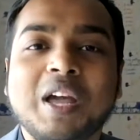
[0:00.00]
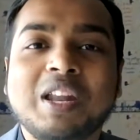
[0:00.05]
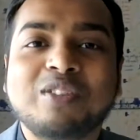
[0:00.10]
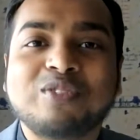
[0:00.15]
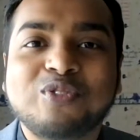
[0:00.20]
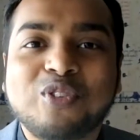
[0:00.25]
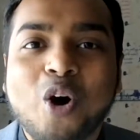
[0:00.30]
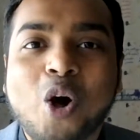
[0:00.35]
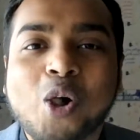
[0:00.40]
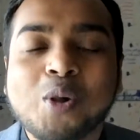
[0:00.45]

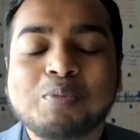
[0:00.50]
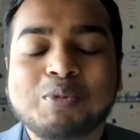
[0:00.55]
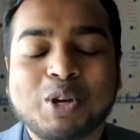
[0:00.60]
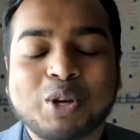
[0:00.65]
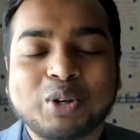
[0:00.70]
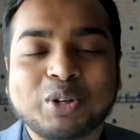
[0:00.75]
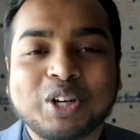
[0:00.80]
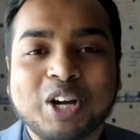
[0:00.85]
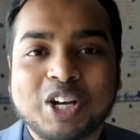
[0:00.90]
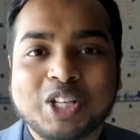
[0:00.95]
involve
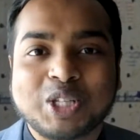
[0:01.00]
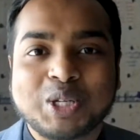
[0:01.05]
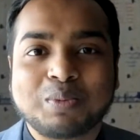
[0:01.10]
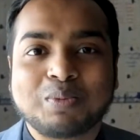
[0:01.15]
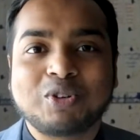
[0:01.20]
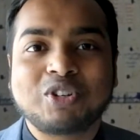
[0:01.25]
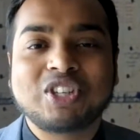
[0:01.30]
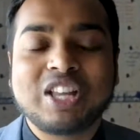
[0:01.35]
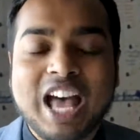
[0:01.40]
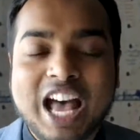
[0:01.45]
your
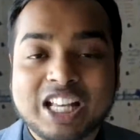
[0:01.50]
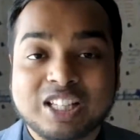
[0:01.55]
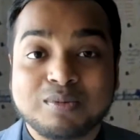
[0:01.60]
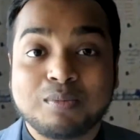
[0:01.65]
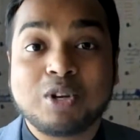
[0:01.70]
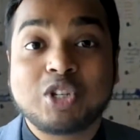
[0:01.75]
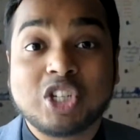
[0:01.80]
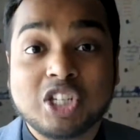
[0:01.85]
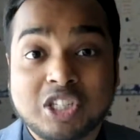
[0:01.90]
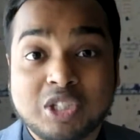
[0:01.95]
customers as
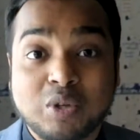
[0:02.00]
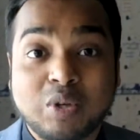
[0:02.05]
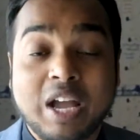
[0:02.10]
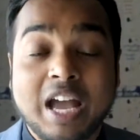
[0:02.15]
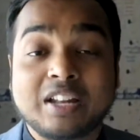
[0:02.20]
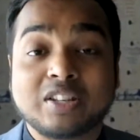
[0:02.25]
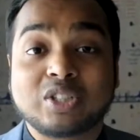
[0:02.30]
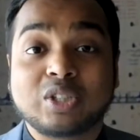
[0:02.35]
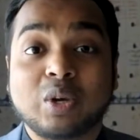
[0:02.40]
much as you can.